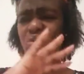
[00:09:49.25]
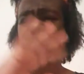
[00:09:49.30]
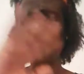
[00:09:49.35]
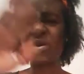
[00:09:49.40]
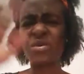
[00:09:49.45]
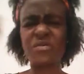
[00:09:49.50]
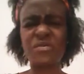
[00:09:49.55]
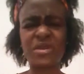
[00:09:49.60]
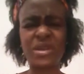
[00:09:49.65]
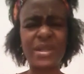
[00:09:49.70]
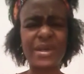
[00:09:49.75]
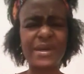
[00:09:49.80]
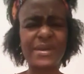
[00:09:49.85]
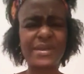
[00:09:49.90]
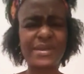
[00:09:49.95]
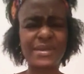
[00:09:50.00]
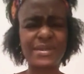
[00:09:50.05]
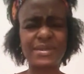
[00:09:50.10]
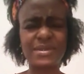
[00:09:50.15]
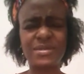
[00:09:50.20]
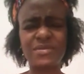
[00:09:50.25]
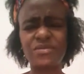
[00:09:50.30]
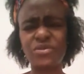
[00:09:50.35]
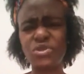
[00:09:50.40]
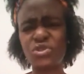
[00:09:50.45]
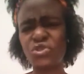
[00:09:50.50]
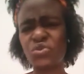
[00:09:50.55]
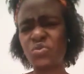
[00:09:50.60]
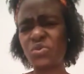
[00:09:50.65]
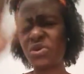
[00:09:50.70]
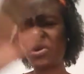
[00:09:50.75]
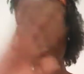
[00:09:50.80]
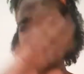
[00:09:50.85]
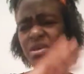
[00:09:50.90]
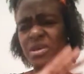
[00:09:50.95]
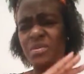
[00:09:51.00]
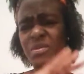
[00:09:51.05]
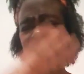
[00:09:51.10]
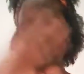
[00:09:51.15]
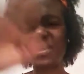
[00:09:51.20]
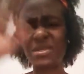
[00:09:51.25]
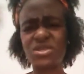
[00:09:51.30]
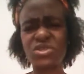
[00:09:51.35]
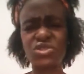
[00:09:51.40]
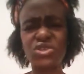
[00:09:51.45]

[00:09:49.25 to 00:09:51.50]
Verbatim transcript: oil of gladness, for the spirit of heaviness.